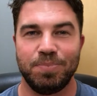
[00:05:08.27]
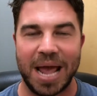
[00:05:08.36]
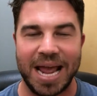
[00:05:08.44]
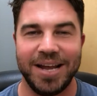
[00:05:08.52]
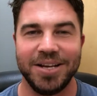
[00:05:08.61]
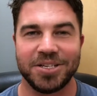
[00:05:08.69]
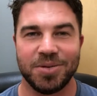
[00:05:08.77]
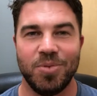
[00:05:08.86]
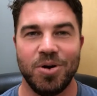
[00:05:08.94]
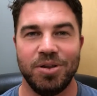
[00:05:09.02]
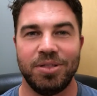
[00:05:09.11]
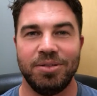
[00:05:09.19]
paying
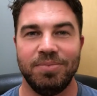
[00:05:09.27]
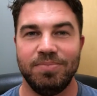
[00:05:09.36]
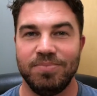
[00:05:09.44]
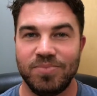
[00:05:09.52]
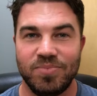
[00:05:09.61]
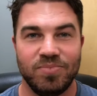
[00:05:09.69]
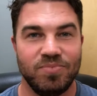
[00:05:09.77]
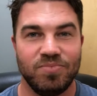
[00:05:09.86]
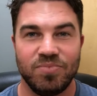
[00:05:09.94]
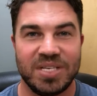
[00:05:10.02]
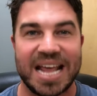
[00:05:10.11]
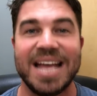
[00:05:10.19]
someone
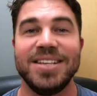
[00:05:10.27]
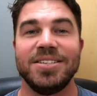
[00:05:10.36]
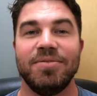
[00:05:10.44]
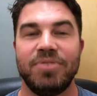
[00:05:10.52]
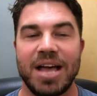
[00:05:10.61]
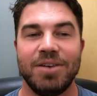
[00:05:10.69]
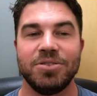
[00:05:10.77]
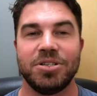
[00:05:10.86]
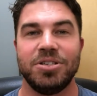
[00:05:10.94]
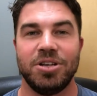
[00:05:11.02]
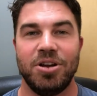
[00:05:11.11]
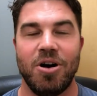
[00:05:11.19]
tens of
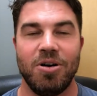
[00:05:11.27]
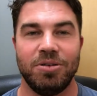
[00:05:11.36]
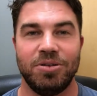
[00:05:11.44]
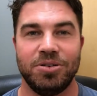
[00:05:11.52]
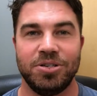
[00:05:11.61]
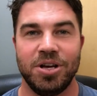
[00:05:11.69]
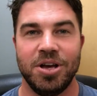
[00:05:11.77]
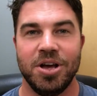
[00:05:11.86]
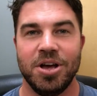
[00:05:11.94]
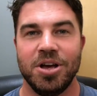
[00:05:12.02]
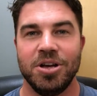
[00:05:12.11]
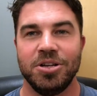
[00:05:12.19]
thousands of dollars
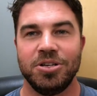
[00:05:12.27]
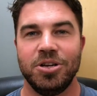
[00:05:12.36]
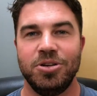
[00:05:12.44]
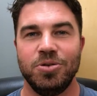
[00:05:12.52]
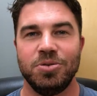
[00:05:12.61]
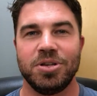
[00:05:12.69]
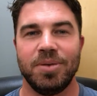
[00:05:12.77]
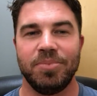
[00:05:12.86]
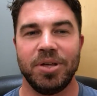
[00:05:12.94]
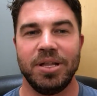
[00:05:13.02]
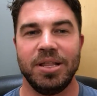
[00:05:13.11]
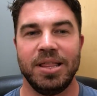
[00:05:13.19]
to do
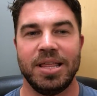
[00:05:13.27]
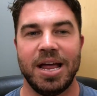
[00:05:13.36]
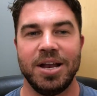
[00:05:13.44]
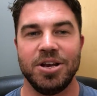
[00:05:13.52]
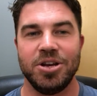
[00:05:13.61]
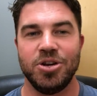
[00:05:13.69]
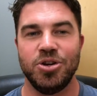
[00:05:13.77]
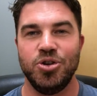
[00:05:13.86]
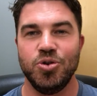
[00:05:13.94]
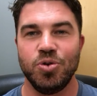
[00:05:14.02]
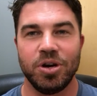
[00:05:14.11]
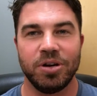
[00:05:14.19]
something that
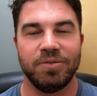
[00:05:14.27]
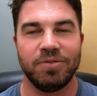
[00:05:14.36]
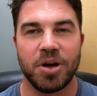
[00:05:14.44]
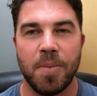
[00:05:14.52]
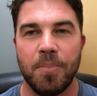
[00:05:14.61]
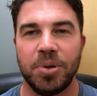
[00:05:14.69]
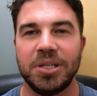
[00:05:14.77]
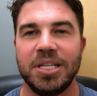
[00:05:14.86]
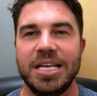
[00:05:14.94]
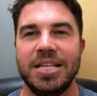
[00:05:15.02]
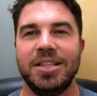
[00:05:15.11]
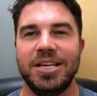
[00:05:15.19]
you could have
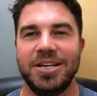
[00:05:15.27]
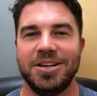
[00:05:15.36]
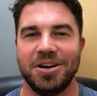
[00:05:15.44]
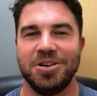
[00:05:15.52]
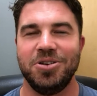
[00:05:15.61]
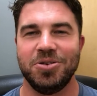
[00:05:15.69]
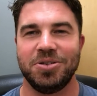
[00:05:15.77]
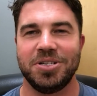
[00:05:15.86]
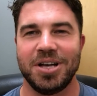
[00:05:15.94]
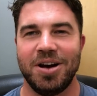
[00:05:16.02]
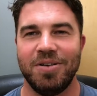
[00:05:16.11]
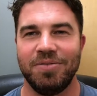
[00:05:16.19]
completely done
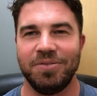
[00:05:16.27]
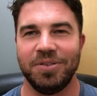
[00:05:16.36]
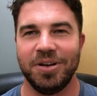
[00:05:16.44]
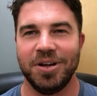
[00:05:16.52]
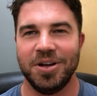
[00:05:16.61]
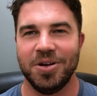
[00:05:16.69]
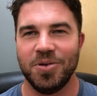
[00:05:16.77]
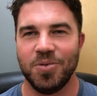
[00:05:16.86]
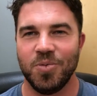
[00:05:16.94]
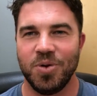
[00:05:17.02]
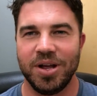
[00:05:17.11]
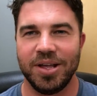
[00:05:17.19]
yourself
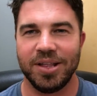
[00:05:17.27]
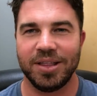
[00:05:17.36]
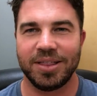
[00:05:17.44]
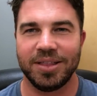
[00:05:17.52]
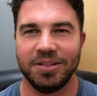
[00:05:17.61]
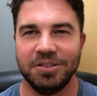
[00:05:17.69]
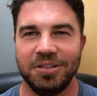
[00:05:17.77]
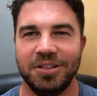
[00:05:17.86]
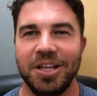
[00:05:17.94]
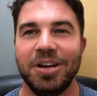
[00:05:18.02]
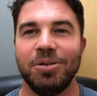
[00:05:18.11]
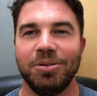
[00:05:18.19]
with
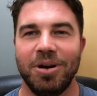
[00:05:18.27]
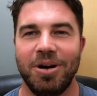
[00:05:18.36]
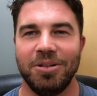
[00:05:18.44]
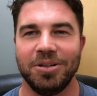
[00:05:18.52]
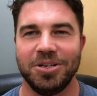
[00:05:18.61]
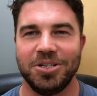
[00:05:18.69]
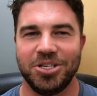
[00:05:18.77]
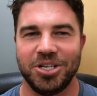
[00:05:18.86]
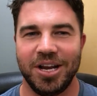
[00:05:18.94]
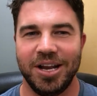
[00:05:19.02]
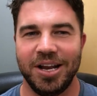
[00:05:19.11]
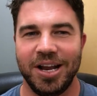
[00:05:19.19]
little
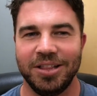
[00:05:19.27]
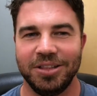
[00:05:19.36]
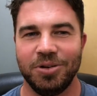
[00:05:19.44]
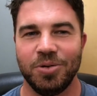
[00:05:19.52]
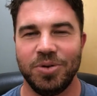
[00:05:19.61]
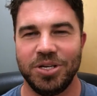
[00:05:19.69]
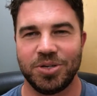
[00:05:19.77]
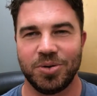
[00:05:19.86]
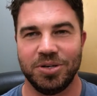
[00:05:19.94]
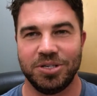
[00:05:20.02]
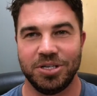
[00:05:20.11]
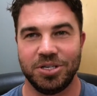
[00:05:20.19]
knowledge and little
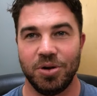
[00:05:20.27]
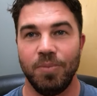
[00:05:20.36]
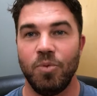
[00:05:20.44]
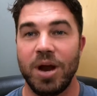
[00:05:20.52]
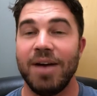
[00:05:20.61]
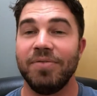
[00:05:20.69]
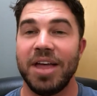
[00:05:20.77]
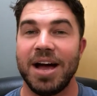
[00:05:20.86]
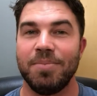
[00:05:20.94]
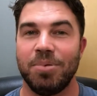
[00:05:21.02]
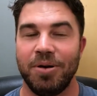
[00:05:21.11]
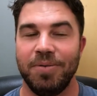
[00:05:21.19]
resources. So we have
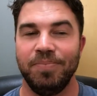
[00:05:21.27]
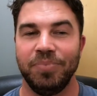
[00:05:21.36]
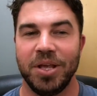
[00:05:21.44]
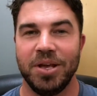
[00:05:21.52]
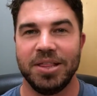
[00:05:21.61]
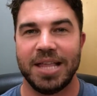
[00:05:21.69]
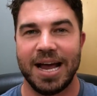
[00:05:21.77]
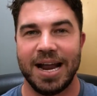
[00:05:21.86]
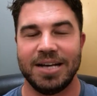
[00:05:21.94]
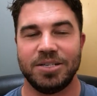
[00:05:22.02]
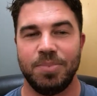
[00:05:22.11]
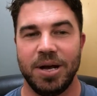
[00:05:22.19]
that part,
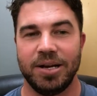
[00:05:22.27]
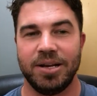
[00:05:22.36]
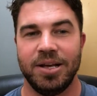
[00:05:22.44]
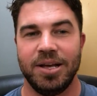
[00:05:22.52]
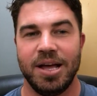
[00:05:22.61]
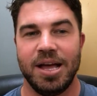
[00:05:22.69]
that aspect.